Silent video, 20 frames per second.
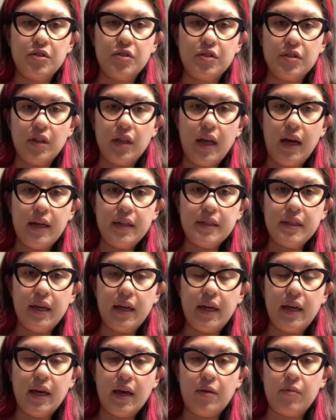
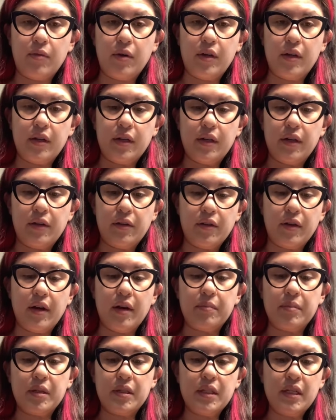latte, I wanted another
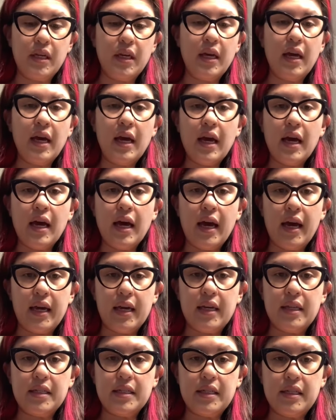cup of tea, I
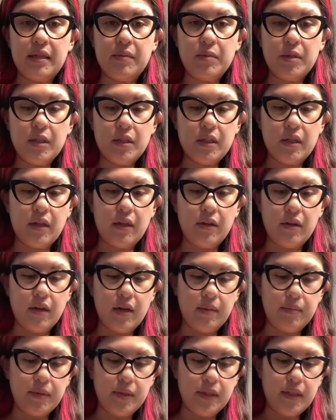can steep this another
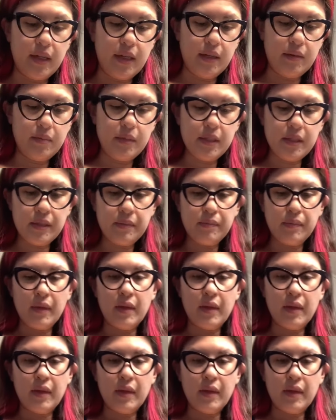couple times.